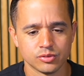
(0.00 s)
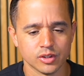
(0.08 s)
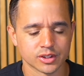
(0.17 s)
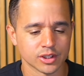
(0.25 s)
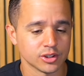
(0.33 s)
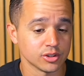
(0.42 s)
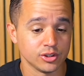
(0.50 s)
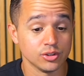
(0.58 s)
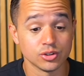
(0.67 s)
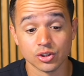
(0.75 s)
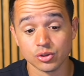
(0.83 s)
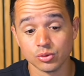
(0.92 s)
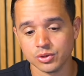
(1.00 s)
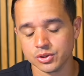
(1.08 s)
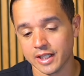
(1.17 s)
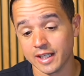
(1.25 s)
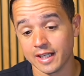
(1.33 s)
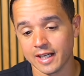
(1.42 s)
essentially use the
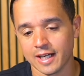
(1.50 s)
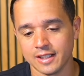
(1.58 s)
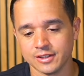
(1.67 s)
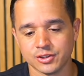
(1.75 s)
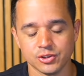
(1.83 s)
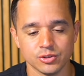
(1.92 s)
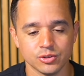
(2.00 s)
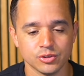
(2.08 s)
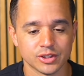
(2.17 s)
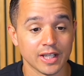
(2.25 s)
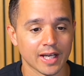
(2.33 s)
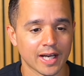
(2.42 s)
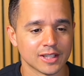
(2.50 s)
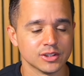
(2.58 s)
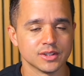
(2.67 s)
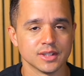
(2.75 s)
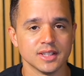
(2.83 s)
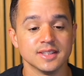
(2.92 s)
tools that it has to take
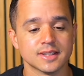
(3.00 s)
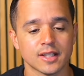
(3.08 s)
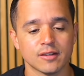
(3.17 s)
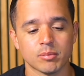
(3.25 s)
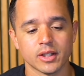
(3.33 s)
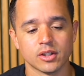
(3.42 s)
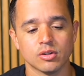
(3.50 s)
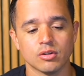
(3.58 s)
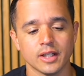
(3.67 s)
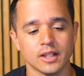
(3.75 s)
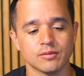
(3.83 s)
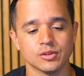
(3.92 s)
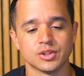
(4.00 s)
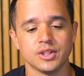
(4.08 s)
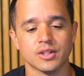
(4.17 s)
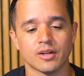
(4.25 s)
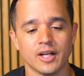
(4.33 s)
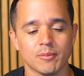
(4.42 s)
actions inside of my high level
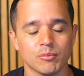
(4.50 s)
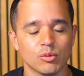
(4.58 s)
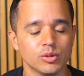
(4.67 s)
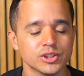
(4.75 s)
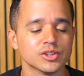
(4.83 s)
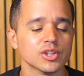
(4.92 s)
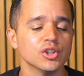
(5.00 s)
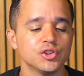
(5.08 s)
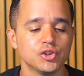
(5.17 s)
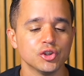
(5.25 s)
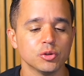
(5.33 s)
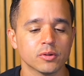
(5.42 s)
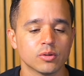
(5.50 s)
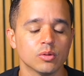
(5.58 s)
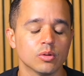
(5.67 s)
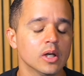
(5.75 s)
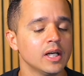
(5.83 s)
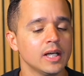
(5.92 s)
CRM, which is super
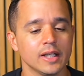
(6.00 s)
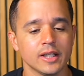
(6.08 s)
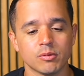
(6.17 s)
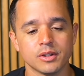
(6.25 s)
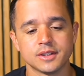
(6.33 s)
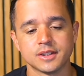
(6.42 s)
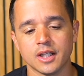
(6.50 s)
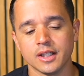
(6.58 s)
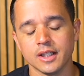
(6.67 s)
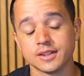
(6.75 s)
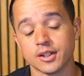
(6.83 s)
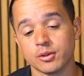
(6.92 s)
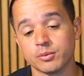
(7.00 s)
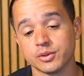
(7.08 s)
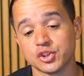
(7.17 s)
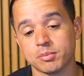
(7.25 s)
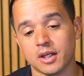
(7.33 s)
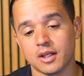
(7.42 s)
cool. And then when it's done, it's going to
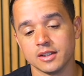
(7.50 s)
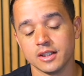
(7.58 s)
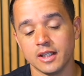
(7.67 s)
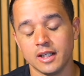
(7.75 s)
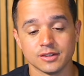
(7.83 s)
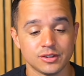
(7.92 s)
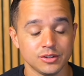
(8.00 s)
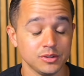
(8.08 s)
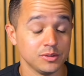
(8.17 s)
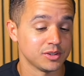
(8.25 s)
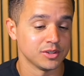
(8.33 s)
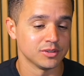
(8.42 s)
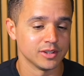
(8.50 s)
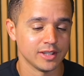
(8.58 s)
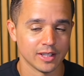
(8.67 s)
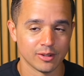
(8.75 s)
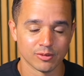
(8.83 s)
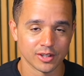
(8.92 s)
respond to
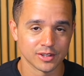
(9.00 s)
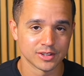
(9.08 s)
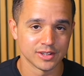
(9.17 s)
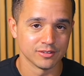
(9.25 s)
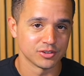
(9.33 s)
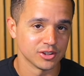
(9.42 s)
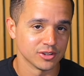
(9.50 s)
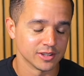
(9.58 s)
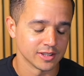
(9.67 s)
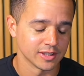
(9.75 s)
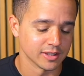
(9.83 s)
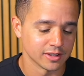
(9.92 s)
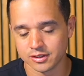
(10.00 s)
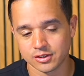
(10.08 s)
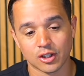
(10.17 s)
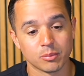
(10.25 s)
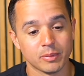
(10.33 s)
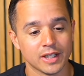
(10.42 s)
Siri, and we're going to see if Siri can
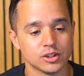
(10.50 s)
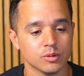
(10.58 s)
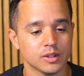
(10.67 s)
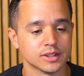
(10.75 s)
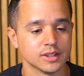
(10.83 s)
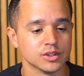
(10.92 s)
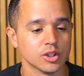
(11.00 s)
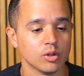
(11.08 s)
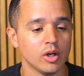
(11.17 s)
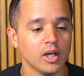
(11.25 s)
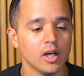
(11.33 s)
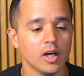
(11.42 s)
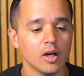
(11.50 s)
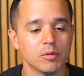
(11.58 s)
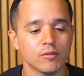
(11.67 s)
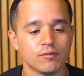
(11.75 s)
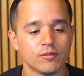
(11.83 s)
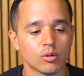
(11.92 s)
talk back to us. And so
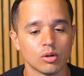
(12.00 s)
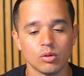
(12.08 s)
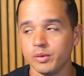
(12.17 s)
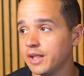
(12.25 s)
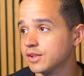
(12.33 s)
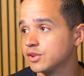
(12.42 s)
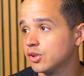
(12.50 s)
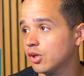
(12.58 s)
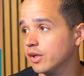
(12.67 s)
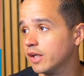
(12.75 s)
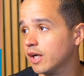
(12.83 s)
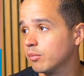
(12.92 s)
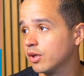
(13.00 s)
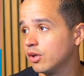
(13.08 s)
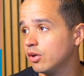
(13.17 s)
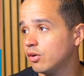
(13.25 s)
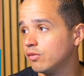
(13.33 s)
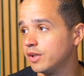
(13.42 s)
before we get started, I'm going
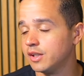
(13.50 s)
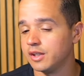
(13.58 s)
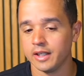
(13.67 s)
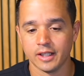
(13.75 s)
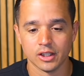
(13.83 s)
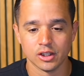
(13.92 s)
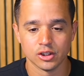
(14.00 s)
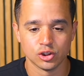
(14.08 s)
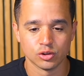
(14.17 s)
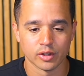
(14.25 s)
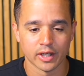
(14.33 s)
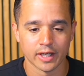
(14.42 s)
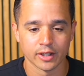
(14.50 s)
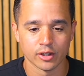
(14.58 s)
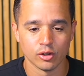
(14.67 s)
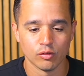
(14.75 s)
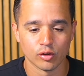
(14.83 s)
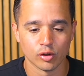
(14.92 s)
to go over here and drag
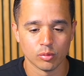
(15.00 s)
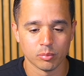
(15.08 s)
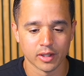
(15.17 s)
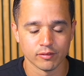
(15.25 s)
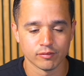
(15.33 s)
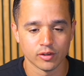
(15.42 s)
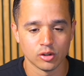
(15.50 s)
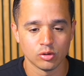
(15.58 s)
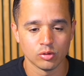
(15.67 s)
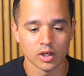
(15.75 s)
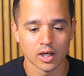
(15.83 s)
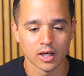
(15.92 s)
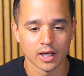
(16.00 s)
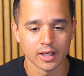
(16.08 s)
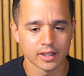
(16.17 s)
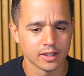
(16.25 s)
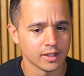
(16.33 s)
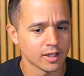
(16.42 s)
over my phone. I
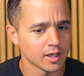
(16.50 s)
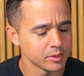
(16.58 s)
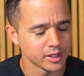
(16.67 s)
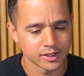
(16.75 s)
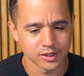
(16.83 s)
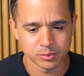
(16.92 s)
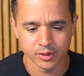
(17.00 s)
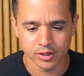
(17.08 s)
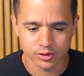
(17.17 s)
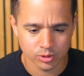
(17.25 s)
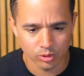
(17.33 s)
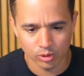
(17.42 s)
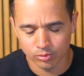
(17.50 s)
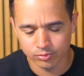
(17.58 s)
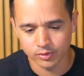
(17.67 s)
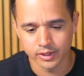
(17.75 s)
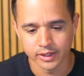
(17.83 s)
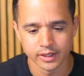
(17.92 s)
cannot make this bigger, so
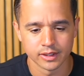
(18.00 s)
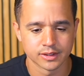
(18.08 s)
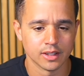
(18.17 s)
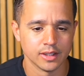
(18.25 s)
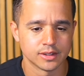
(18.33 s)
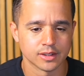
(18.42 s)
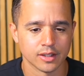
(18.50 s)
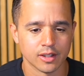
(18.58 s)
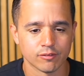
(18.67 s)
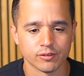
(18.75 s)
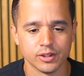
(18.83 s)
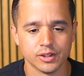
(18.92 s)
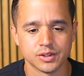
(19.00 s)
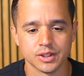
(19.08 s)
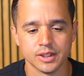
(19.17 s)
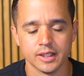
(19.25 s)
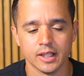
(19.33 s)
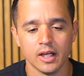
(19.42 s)
hopefully it's enough for you to
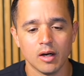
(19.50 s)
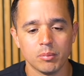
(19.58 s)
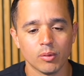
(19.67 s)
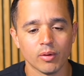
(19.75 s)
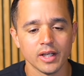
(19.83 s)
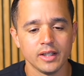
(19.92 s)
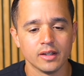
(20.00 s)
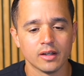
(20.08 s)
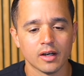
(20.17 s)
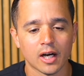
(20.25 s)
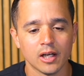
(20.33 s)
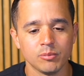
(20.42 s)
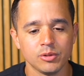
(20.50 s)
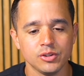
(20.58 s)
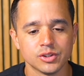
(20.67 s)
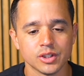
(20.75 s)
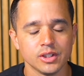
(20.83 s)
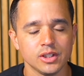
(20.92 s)
see. But right here, I am
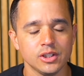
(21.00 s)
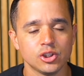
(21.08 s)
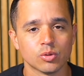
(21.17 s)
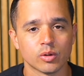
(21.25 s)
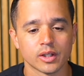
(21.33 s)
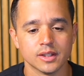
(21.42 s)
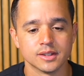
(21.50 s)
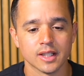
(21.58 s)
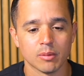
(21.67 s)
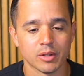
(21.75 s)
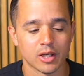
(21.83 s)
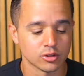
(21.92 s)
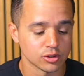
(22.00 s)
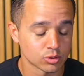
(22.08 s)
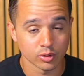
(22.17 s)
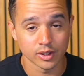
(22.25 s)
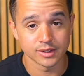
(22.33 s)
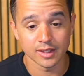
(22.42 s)
using the Shortcuts app. Now, the
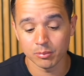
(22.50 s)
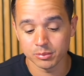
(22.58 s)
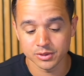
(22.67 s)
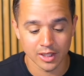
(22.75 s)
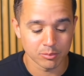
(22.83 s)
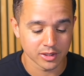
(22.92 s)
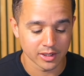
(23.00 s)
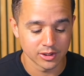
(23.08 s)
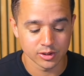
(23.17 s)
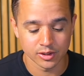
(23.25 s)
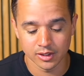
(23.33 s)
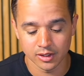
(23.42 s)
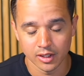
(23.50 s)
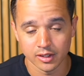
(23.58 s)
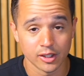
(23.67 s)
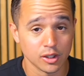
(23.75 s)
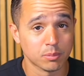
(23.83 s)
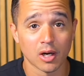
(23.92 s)
Shortcuts app is an application
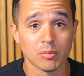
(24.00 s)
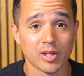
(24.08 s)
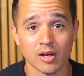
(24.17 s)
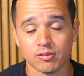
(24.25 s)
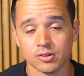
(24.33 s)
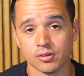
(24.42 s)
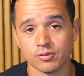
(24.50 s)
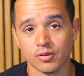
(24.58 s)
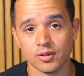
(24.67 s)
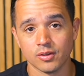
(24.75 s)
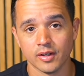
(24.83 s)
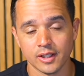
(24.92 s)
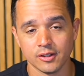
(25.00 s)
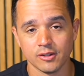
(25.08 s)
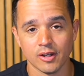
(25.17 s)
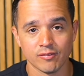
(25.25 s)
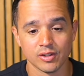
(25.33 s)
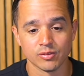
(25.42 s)
that you probably have on your phone already and
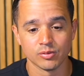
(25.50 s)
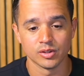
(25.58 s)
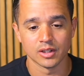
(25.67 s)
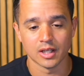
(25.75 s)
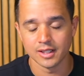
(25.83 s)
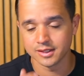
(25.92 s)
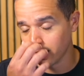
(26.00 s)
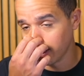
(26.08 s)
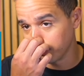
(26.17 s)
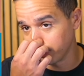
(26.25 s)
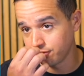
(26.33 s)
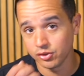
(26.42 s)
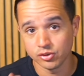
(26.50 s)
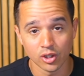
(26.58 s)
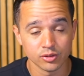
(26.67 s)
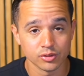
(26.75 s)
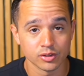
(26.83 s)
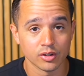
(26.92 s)
you haven't even realized. But if you
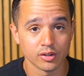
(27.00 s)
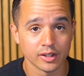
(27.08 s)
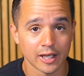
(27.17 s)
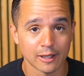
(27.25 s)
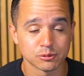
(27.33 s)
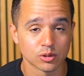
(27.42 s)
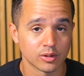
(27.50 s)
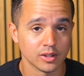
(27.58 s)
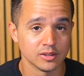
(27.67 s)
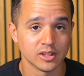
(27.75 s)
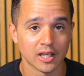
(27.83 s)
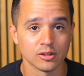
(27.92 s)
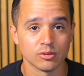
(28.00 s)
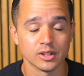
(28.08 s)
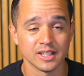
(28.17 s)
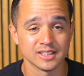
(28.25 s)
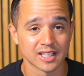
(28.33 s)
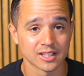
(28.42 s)
don't, you can go to the App Store and download
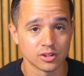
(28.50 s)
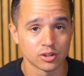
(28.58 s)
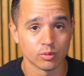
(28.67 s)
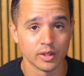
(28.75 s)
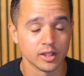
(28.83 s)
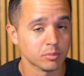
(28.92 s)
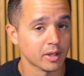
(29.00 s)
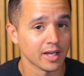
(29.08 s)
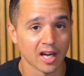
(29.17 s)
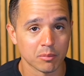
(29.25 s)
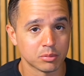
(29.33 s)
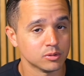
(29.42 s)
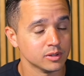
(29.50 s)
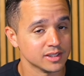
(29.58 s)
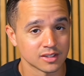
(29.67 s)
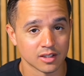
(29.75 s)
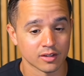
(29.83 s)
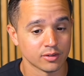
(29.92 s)
it. It's actually created by Apple.
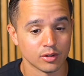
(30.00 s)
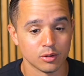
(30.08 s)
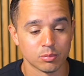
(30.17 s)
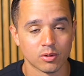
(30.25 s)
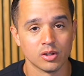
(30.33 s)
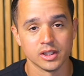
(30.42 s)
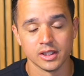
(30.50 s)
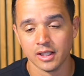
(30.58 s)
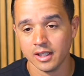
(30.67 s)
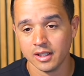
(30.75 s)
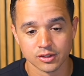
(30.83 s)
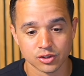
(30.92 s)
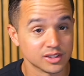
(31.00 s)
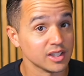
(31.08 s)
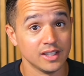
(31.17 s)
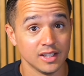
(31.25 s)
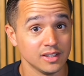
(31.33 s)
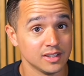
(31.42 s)
It's not a third party. So
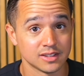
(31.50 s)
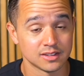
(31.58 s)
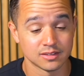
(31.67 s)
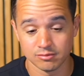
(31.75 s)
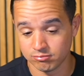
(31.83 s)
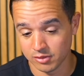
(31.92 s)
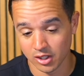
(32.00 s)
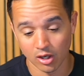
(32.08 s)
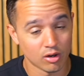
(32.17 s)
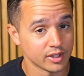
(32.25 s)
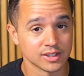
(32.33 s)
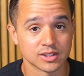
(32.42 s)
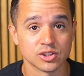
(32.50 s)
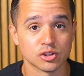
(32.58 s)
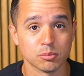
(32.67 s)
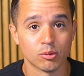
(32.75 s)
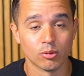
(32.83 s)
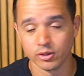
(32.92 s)
all this is
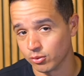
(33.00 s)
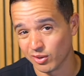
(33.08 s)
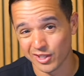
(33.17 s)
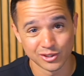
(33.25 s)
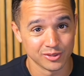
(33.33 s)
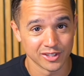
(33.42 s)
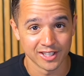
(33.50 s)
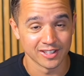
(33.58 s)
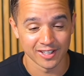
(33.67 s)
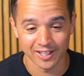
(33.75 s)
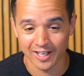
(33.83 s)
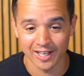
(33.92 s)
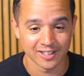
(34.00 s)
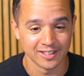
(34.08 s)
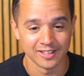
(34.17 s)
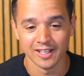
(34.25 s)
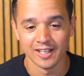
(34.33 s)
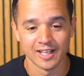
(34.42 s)
supported. We're not doing anything
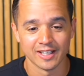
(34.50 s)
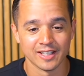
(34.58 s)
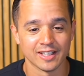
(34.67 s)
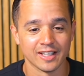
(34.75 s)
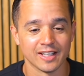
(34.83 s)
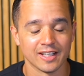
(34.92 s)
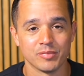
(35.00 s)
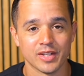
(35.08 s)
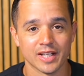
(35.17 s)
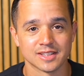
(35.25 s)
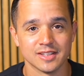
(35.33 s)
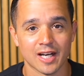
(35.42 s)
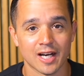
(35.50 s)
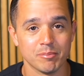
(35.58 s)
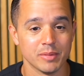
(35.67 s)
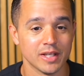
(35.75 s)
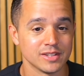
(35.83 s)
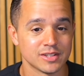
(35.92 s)
hacky, anything that's not
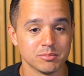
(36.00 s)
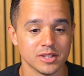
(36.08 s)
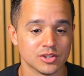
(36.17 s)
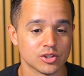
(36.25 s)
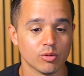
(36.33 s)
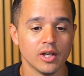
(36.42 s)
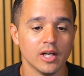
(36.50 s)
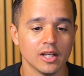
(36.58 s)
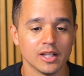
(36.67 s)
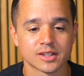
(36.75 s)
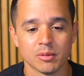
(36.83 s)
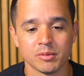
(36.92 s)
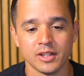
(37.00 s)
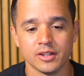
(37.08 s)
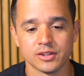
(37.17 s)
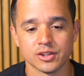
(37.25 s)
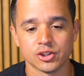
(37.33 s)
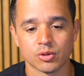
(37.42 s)
meant to be. So let's come in here
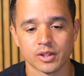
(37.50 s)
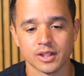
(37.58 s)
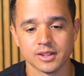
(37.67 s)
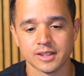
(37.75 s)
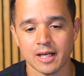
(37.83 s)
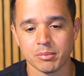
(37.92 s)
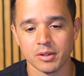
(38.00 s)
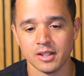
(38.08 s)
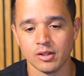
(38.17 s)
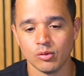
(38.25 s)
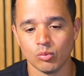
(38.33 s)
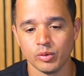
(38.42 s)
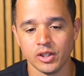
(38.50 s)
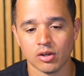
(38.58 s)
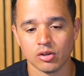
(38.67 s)
into the Shortcuts app, and then we are